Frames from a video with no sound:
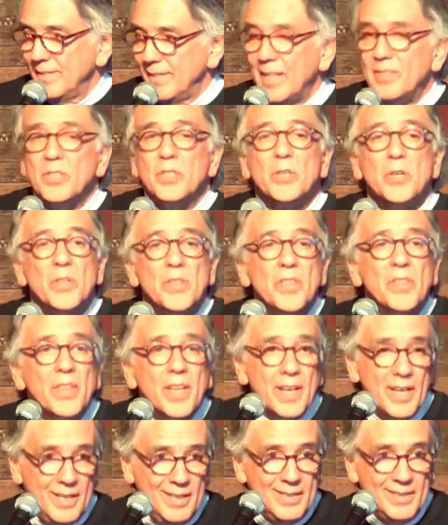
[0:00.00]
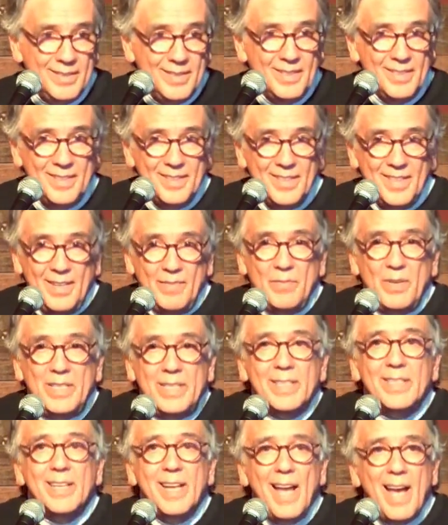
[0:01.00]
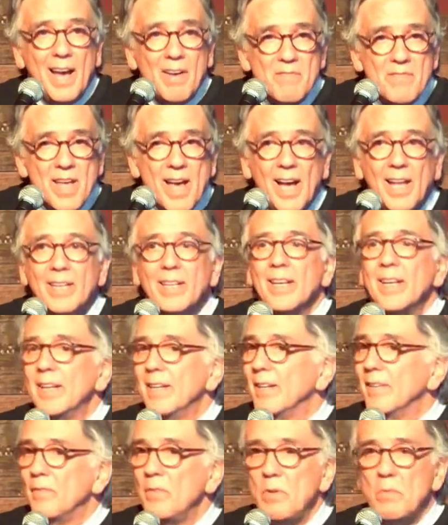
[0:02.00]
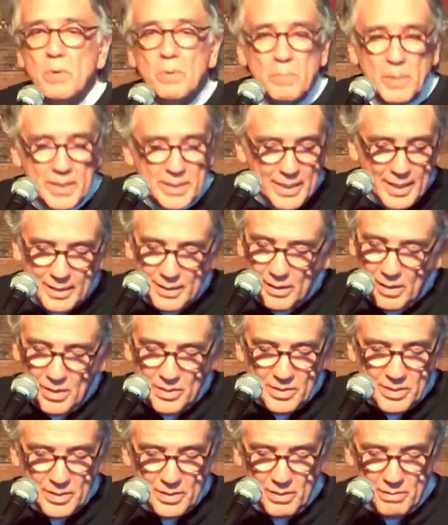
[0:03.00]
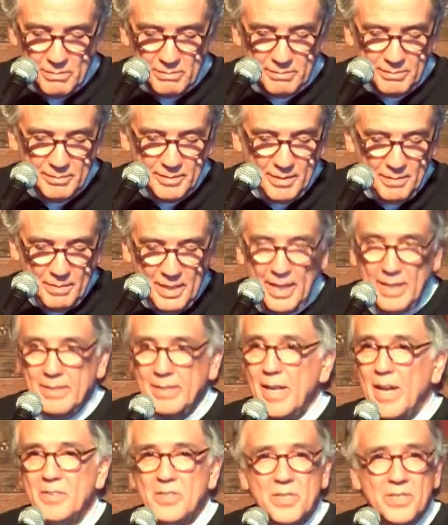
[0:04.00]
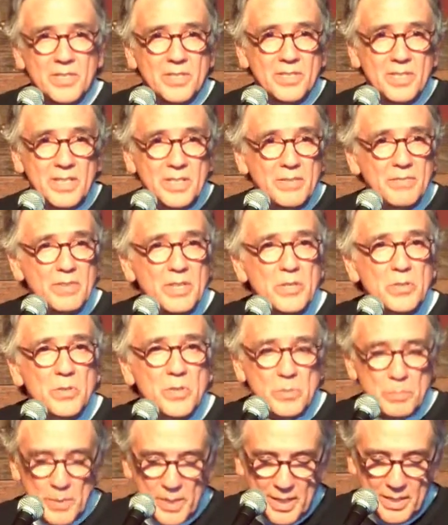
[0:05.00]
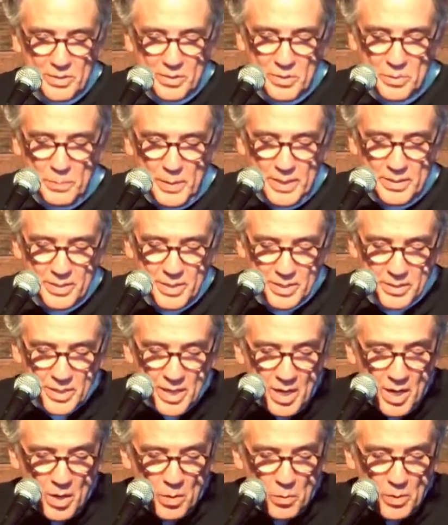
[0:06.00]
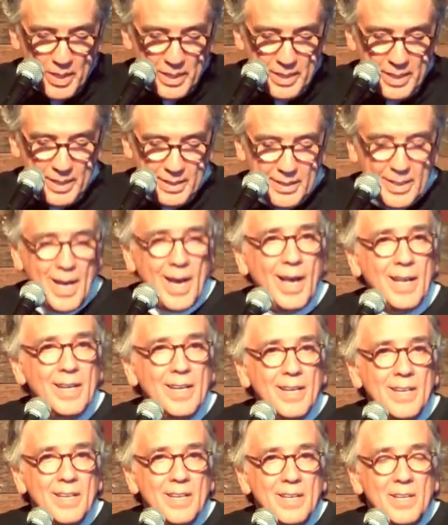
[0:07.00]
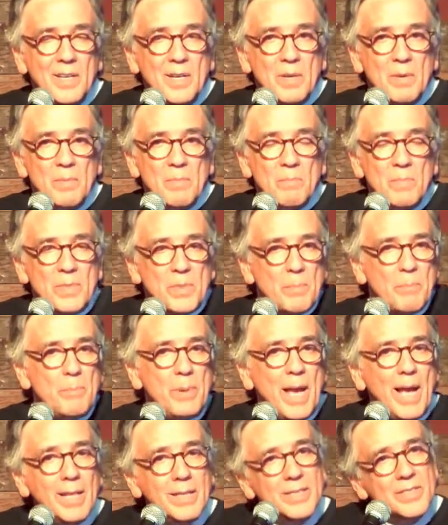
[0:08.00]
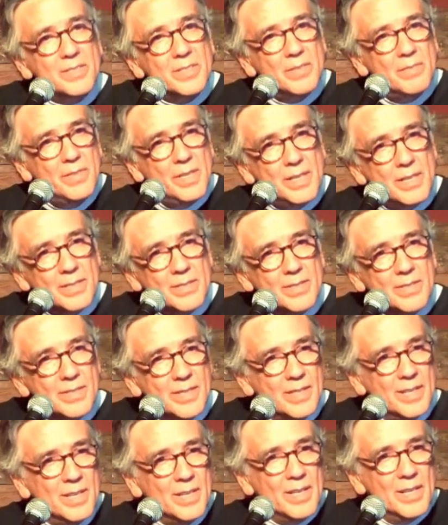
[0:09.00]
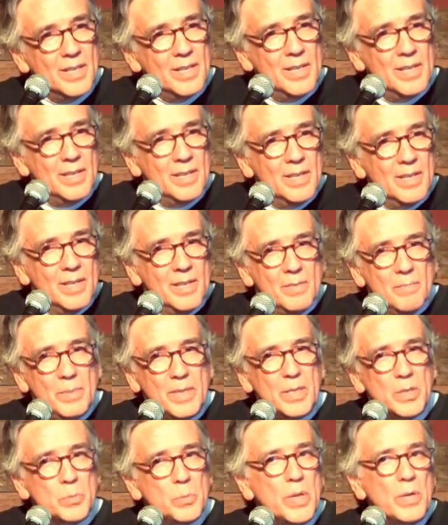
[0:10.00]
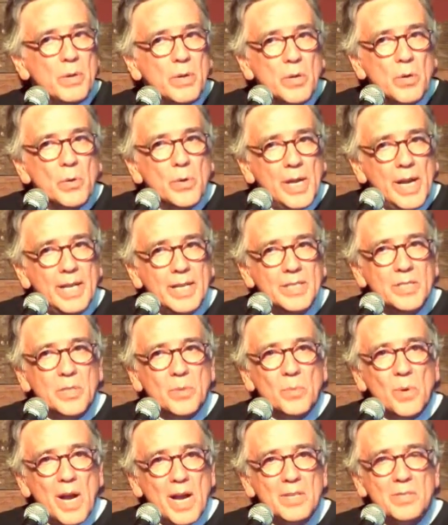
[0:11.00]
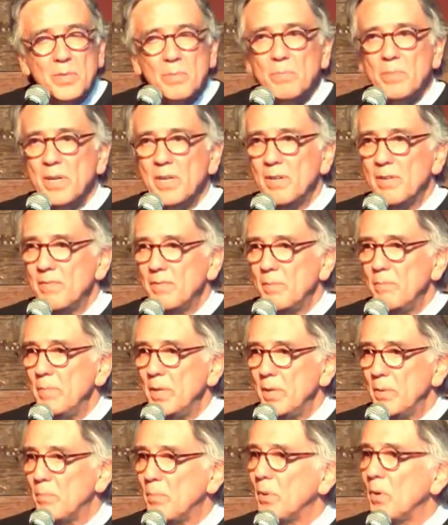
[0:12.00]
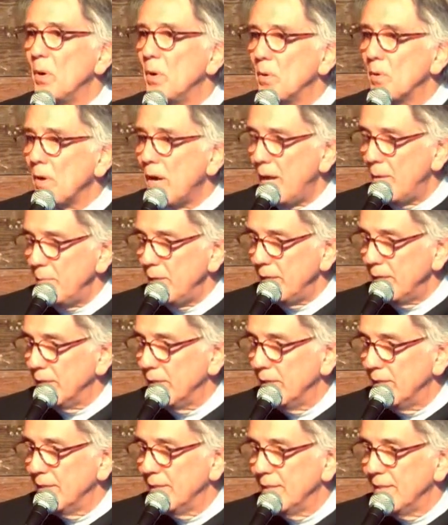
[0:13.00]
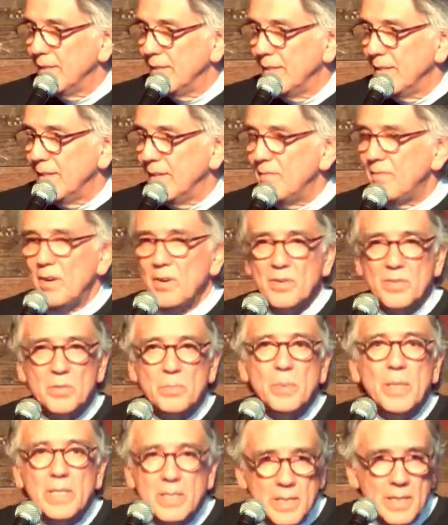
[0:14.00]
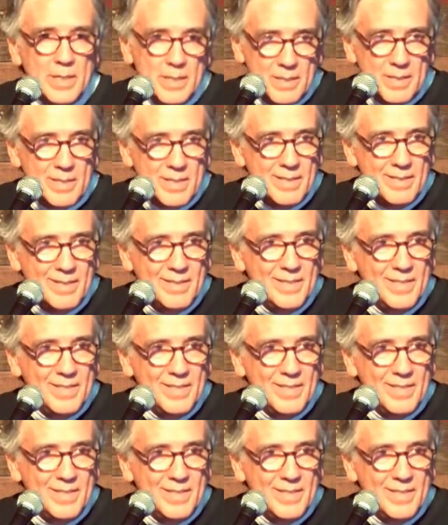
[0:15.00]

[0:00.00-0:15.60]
That's a good thing. If we didn't have that, we would be dead long ago. And not just as individuals, but as a species. We need that. But the balance of this, because we are created to rise above the mere programming of our species.